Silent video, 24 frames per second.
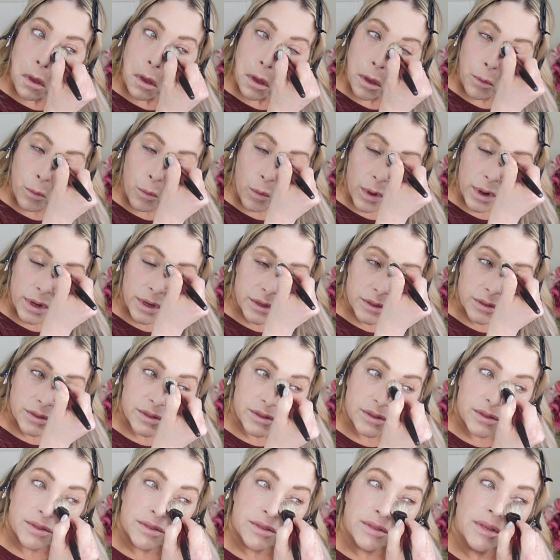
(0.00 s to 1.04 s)
I wanted
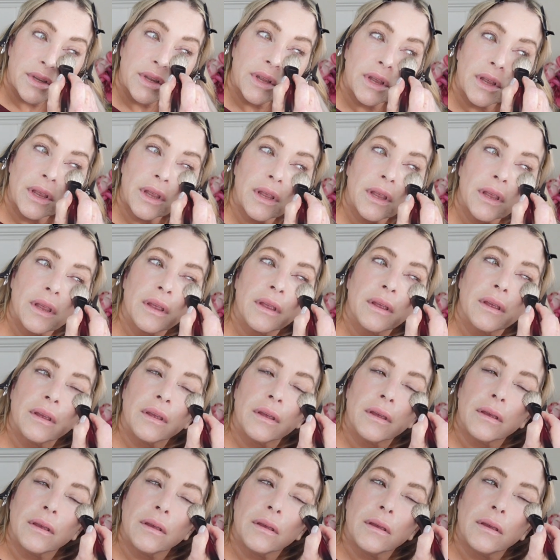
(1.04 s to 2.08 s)
to see
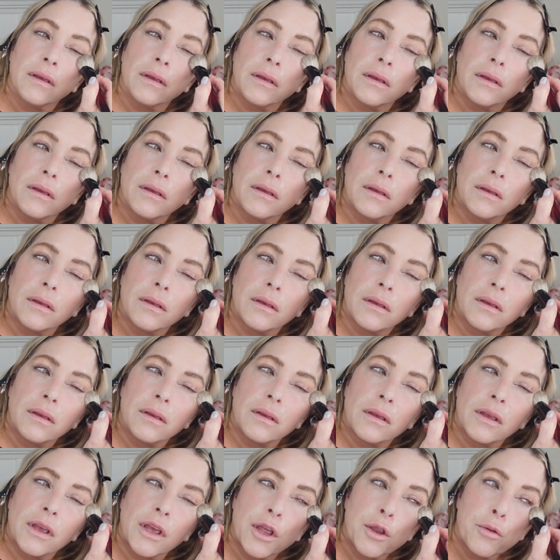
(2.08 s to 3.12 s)

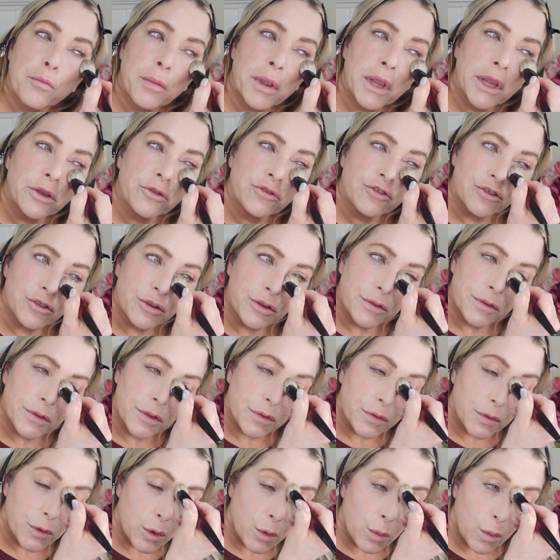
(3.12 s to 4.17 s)
and make sure
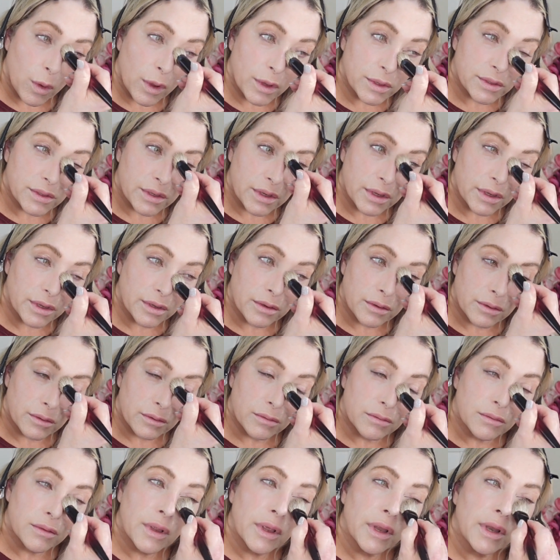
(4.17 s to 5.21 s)
that there wasn't
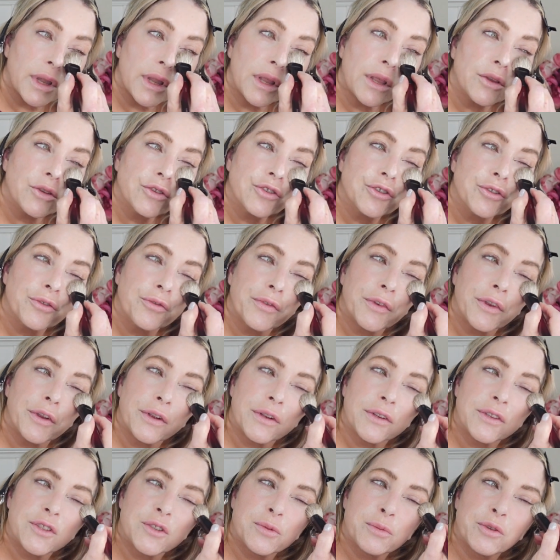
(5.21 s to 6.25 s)
any
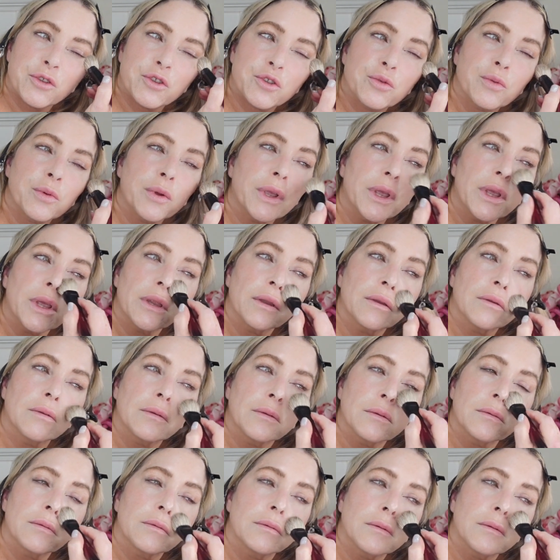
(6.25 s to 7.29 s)
interference between